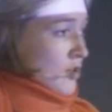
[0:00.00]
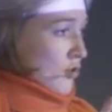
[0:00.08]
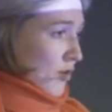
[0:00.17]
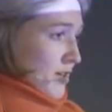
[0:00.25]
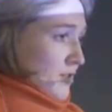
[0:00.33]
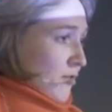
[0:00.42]

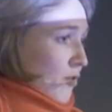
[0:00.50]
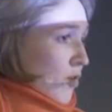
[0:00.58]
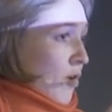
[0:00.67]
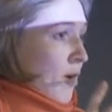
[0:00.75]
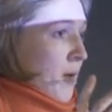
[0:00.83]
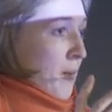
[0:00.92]
choice
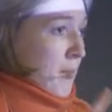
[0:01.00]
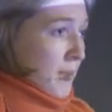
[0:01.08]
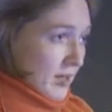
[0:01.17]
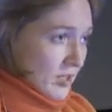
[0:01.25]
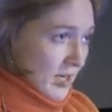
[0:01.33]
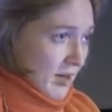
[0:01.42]
for
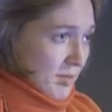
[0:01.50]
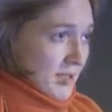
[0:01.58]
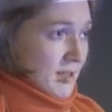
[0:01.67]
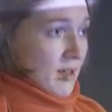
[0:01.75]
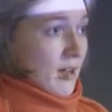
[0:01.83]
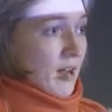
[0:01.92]
big
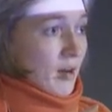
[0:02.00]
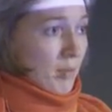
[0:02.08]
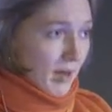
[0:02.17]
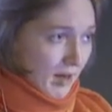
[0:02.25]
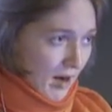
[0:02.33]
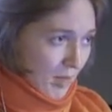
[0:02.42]
teams in
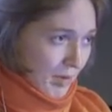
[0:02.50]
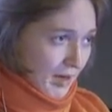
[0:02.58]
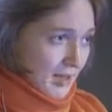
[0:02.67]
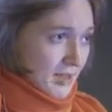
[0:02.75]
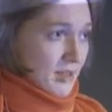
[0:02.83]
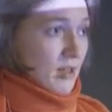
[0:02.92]
big
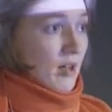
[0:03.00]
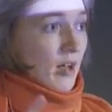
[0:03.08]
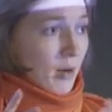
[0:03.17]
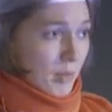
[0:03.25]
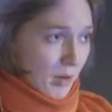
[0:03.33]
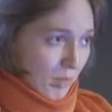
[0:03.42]
companies
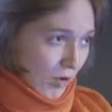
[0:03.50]
and big